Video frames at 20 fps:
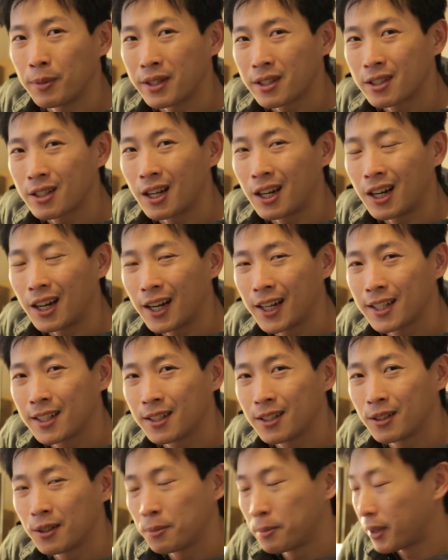It's not
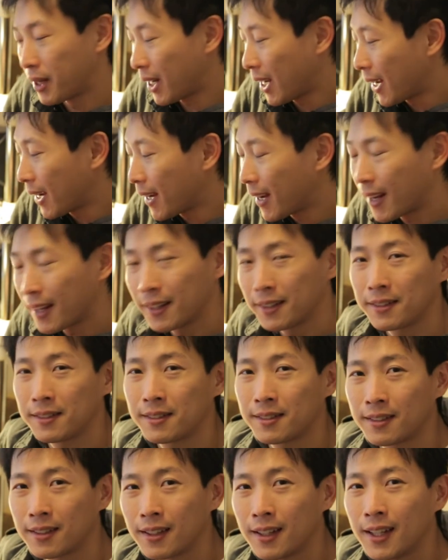ideal, but hey, at
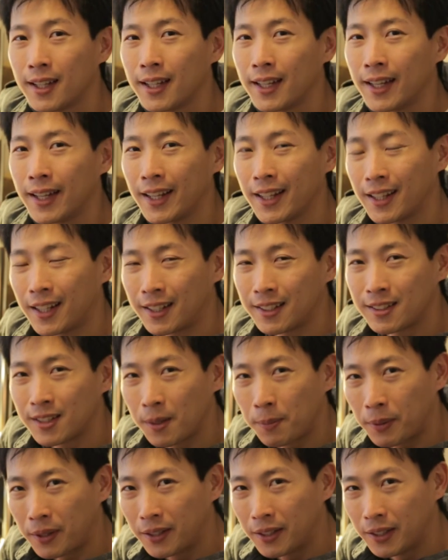least it lights
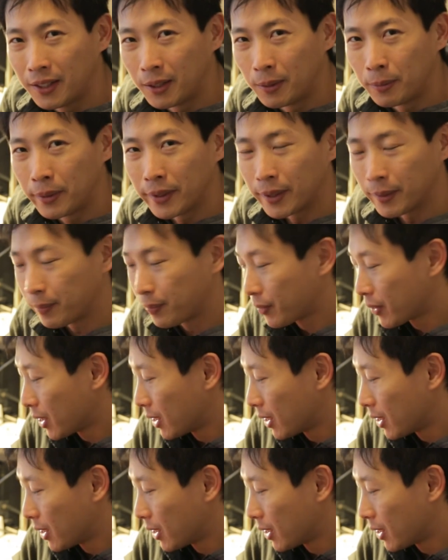up a little bit.